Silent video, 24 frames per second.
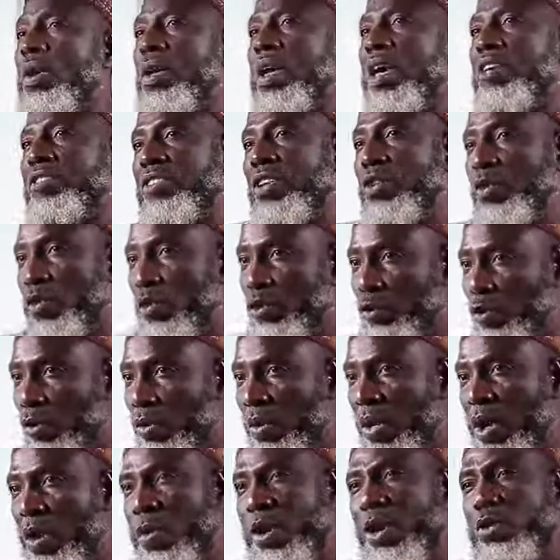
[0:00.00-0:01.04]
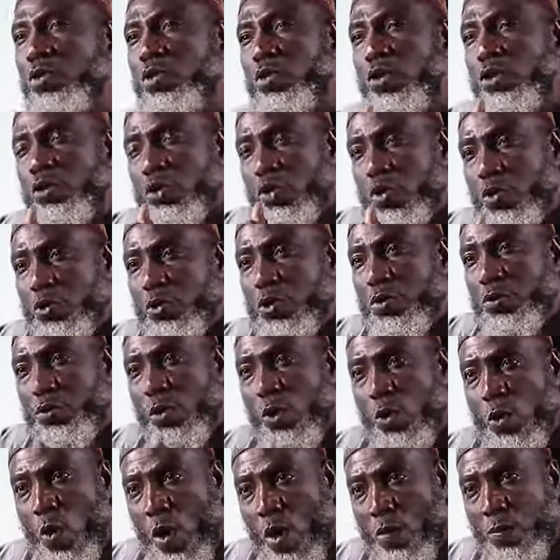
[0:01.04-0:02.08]
exchange control in order to reduce the
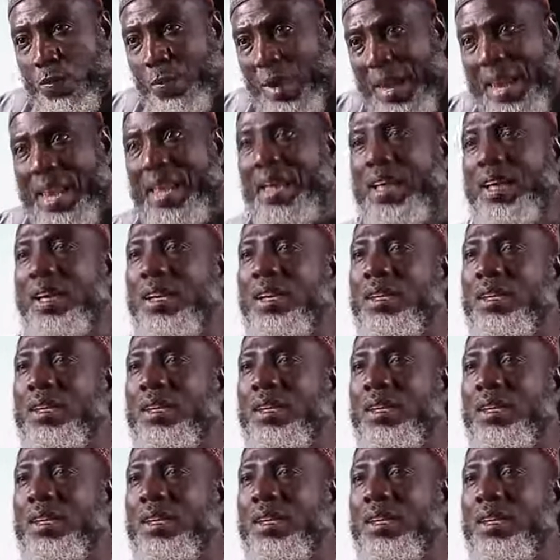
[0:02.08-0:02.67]
volume of money,